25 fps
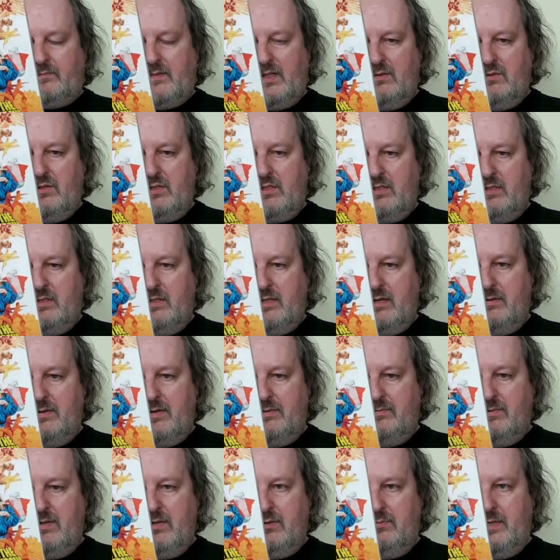which although
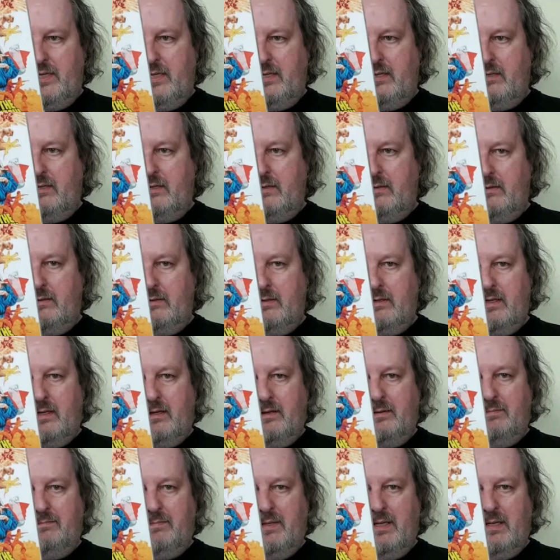it will be the, I
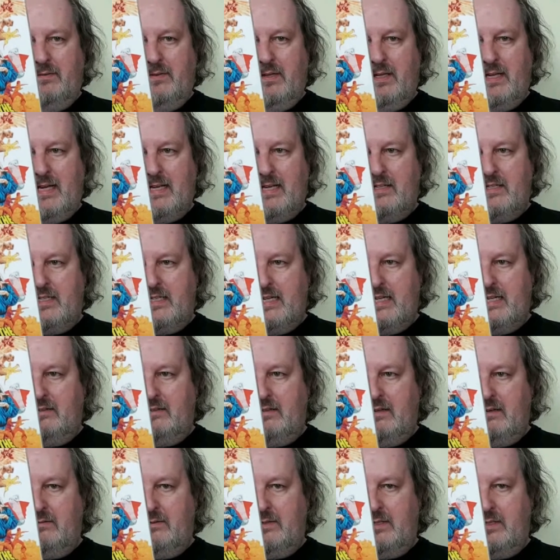believe it has said
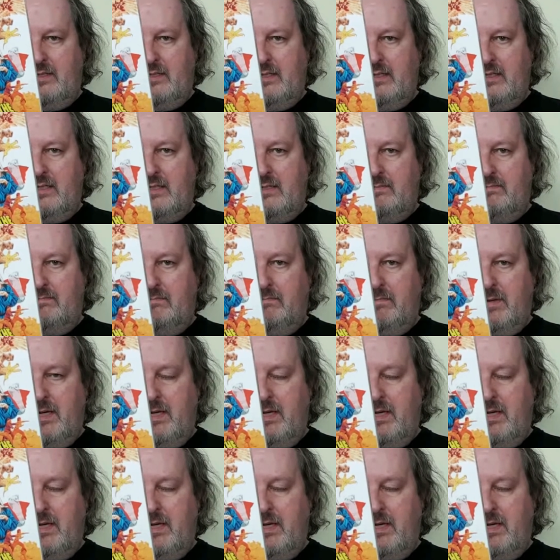though, if it's